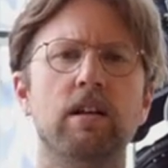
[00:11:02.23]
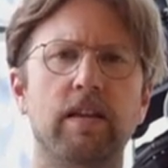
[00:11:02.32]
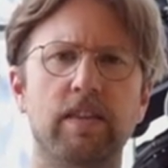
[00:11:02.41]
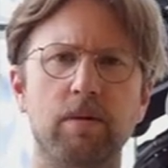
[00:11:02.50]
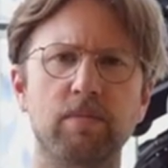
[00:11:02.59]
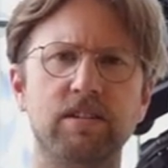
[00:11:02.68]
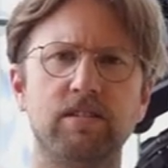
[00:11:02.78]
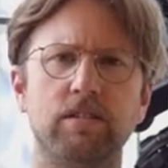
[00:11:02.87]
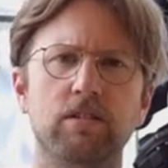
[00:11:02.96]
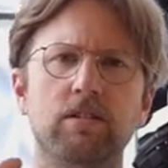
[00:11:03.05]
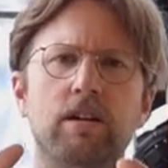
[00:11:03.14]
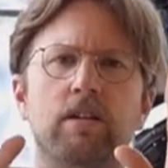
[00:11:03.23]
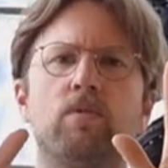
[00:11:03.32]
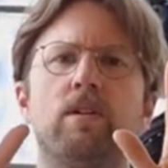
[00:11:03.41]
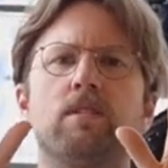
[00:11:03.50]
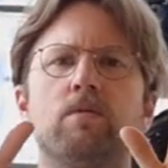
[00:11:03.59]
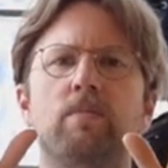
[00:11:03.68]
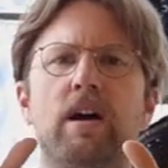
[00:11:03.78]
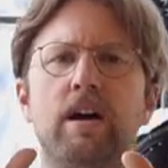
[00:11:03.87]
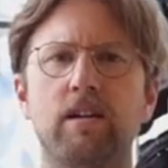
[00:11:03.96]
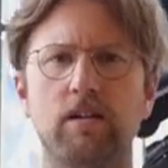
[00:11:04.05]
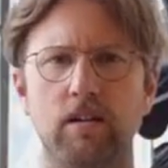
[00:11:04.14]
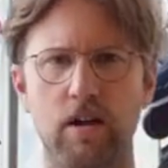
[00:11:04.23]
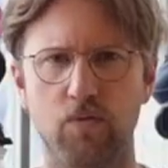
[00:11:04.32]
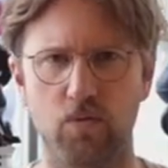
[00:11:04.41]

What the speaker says: And that means you can rocker back and